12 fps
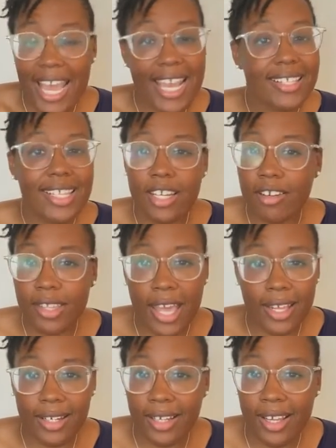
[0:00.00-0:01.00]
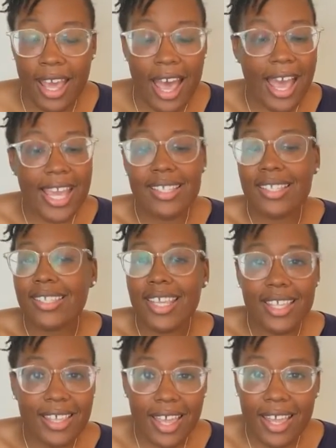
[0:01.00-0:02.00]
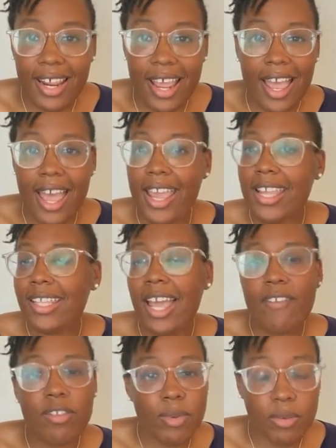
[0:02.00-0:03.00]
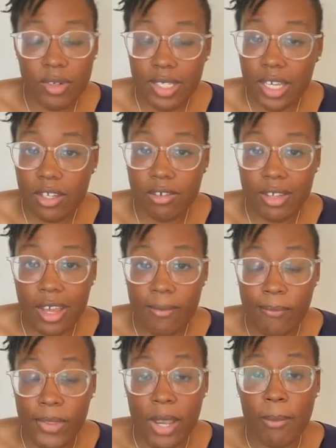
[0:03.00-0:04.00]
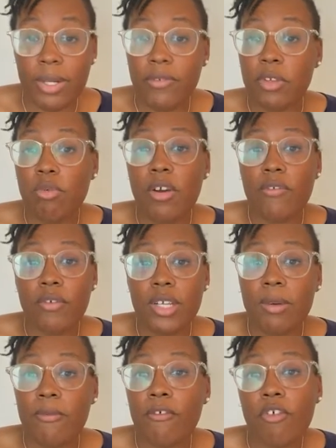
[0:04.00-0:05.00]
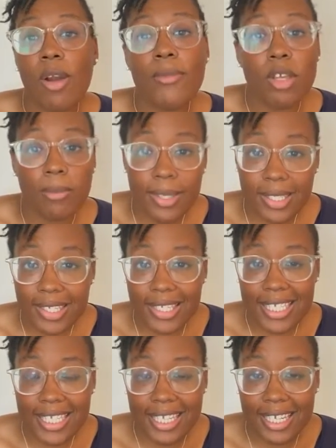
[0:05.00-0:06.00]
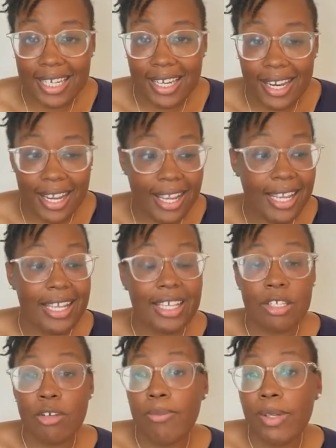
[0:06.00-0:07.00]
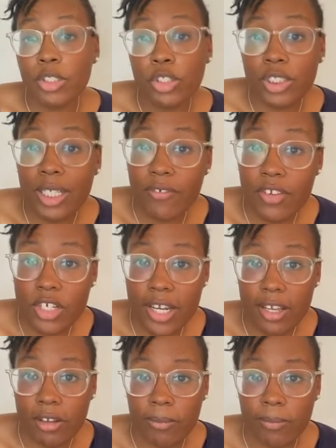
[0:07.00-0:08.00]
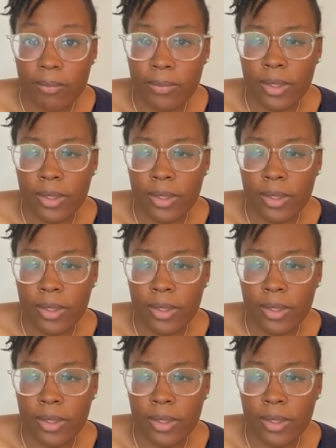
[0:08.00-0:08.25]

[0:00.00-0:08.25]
I hate to hear that. I hate to say that. I hate to have to be the one to tell you that. But if you want freedom from your business, you built yourself a jail.